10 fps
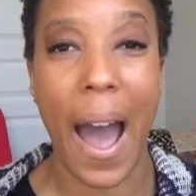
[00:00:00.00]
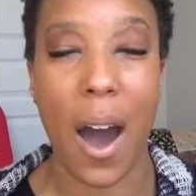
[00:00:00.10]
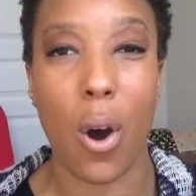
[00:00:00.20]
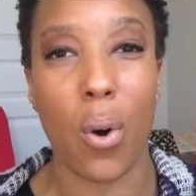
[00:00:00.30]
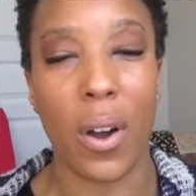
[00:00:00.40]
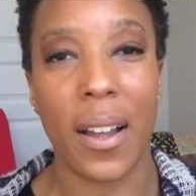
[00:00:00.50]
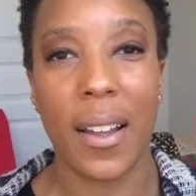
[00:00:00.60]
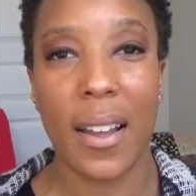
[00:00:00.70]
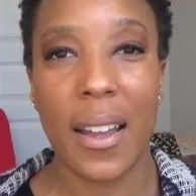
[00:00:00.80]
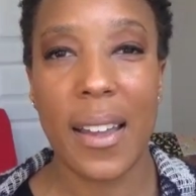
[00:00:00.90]

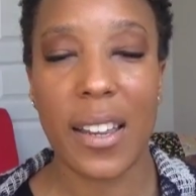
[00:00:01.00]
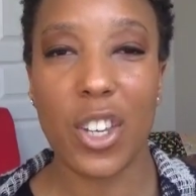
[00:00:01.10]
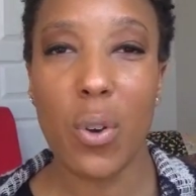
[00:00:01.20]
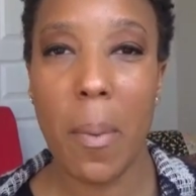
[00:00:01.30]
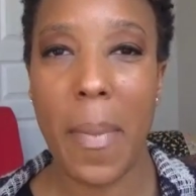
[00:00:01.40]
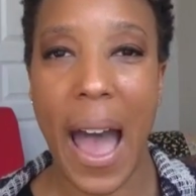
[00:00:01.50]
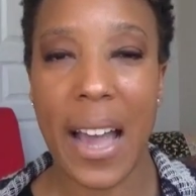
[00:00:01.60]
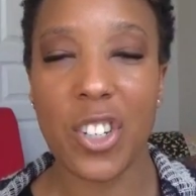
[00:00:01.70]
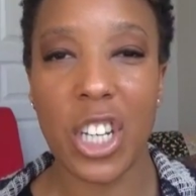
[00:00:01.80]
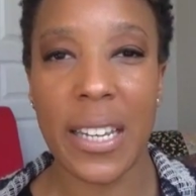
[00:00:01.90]
Wow. Can you
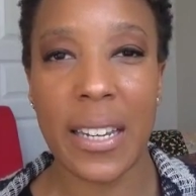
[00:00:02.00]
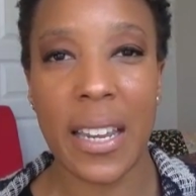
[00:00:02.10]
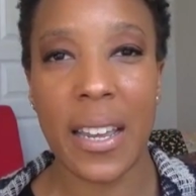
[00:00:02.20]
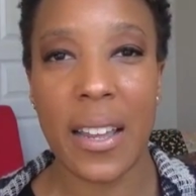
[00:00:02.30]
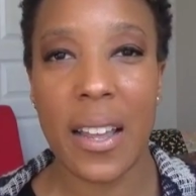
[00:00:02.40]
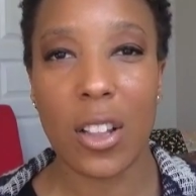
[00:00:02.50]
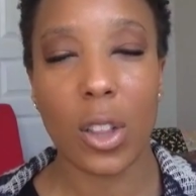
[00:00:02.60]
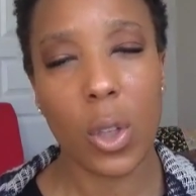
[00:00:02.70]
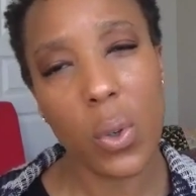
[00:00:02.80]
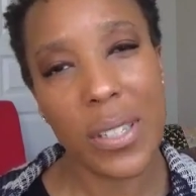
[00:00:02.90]
imagine
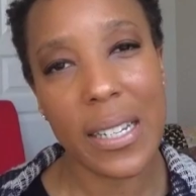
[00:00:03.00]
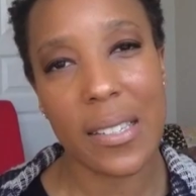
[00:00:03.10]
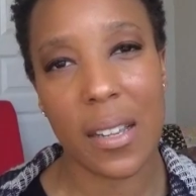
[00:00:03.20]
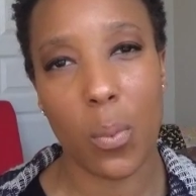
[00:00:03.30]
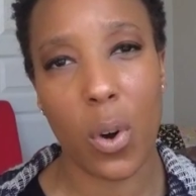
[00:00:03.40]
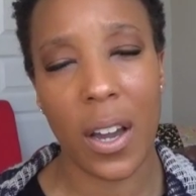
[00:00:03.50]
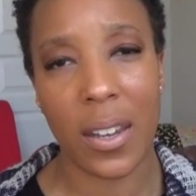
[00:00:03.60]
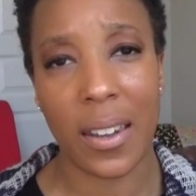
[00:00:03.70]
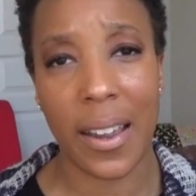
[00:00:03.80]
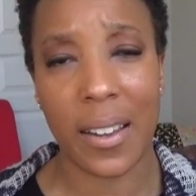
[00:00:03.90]
losing
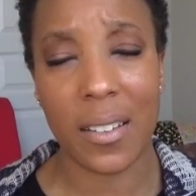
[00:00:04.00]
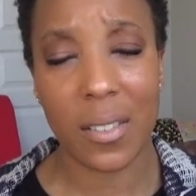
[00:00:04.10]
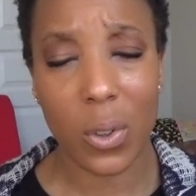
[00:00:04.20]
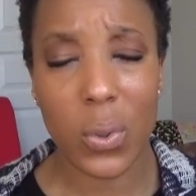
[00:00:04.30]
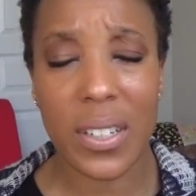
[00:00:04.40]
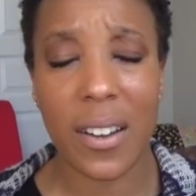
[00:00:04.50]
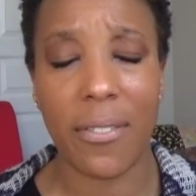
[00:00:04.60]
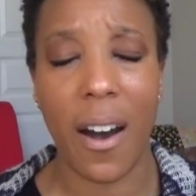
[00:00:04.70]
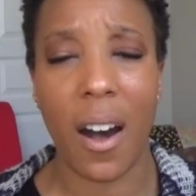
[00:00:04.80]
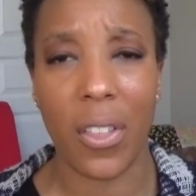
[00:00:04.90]
someone, like
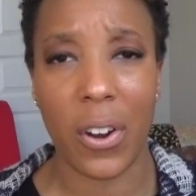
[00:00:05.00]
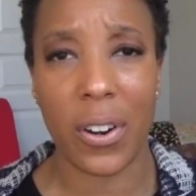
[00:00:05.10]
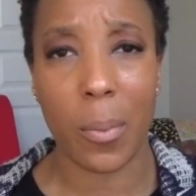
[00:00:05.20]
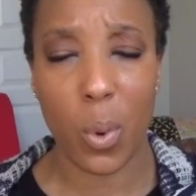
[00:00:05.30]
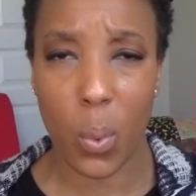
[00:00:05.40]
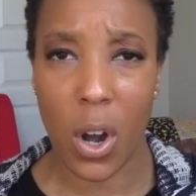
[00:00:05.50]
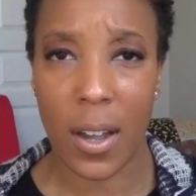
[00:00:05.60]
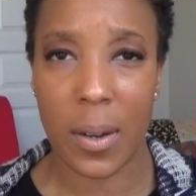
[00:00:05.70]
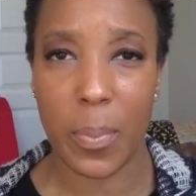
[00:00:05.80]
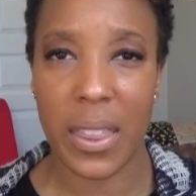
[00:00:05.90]
losing a father,
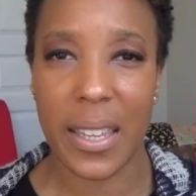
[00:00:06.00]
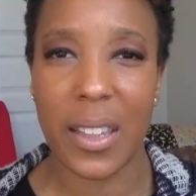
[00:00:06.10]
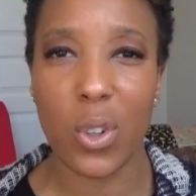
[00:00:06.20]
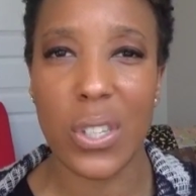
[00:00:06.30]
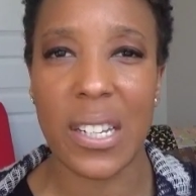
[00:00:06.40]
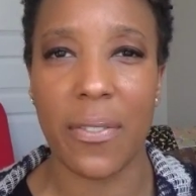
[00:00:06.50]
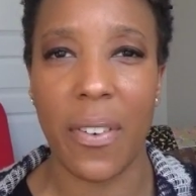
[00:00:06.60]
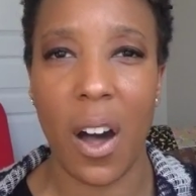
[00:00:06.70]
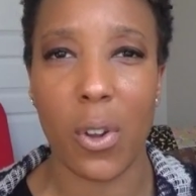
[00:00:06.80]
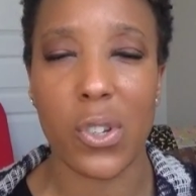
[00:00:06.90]
number one, but then
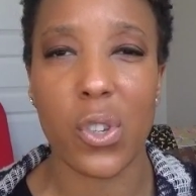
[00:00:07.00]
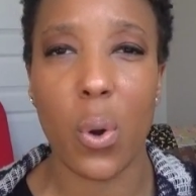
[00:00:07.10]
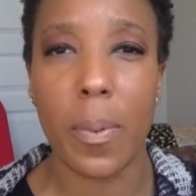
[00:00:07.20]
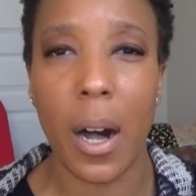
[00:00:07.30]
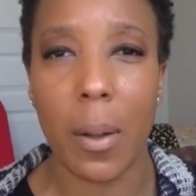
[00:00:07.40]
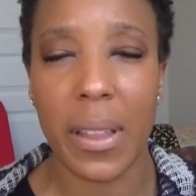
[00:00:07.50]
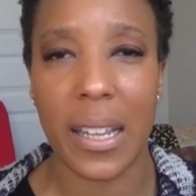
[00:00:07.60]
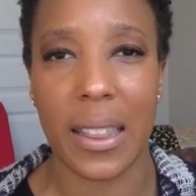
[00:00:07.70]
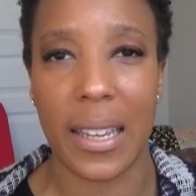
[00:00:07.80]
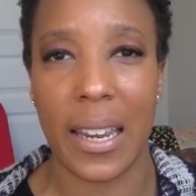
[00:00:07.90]
losing a father so
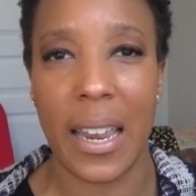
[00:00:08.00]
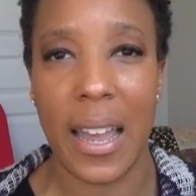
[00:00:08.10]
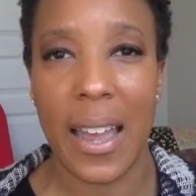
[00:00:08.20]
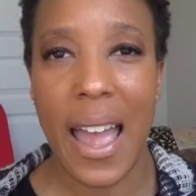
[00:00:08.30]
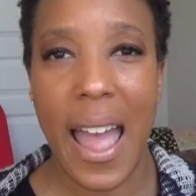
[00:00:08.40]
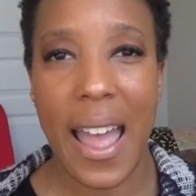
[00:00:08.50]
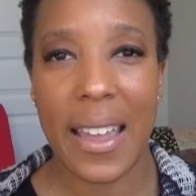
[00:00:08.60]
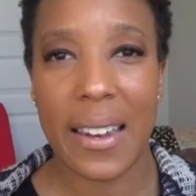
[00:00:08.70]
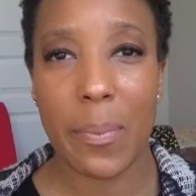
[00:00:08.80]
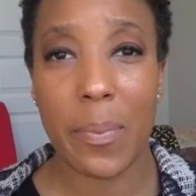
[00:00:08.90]
publicly
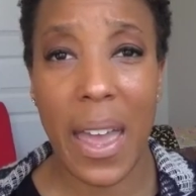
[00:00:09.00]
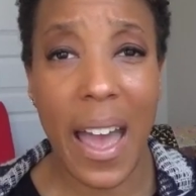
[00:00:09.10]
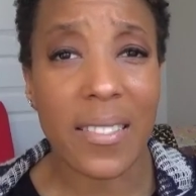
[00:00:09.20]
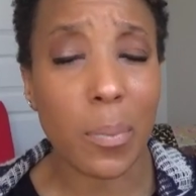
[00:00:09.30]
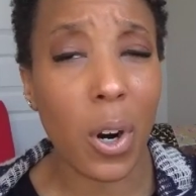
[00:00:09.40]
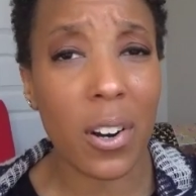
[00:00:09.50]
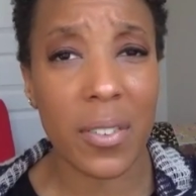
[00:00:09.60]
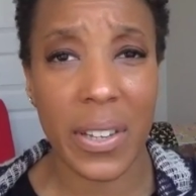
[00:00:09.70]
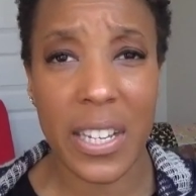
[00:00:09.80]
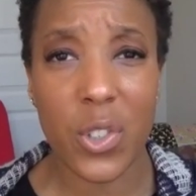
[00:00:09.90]
and as a
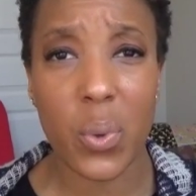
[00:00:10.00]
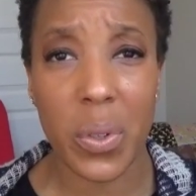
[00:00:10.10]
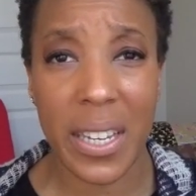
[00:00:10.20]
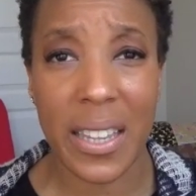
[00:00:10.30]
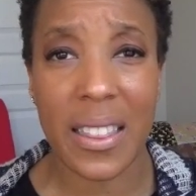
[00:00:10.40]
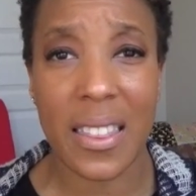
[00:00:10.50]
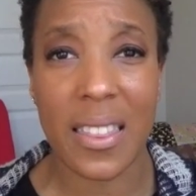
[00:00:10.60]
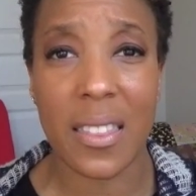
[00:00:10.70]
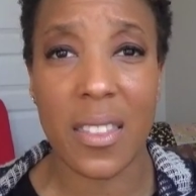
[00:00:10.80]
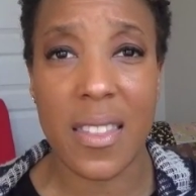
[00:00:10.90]
part of
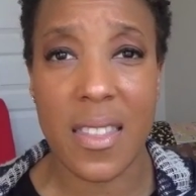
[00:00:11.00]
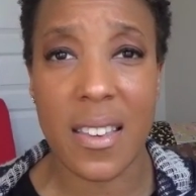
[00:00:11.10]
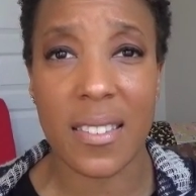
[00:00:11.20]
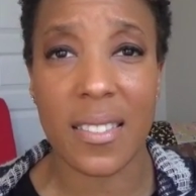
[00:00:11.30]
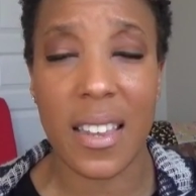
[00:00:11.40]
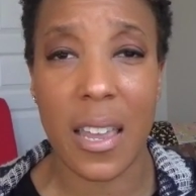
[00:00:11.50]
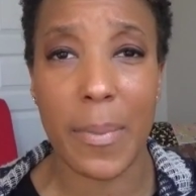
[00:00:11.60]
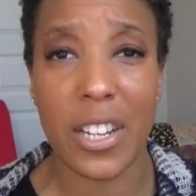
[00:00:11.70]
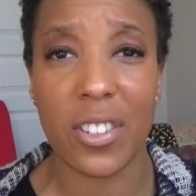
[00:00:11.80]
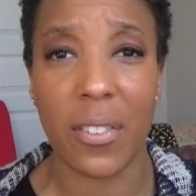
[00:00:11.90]
history,
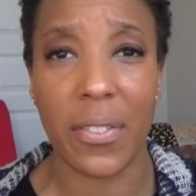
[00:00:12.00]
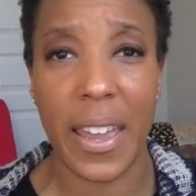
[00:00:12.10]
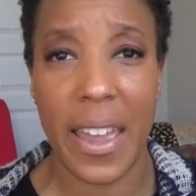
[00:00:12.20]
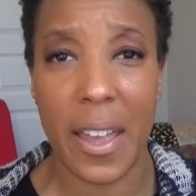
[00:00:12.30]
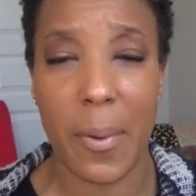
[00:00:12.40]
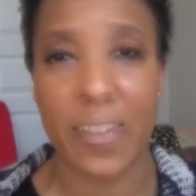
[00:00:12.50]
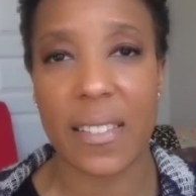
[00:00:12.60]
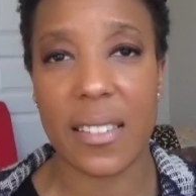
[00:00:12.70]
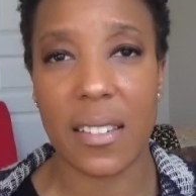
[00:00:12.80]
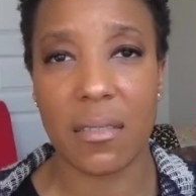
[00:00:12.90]
this image of
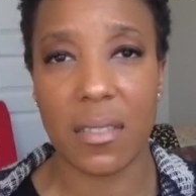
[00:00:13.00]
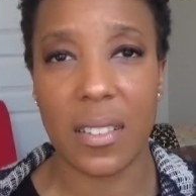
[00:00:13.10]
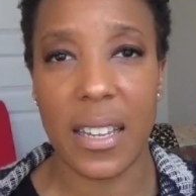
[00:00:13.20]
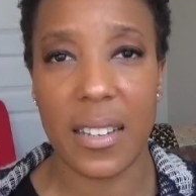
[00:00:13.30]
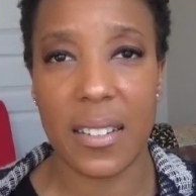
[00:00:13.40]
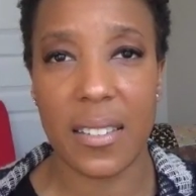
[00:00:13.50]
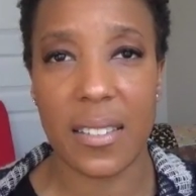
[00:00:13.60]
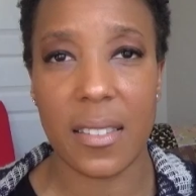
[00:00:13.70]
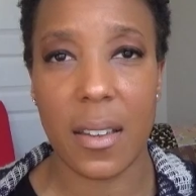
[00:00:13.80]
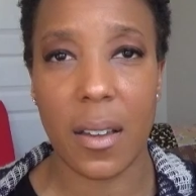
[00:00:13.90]
his is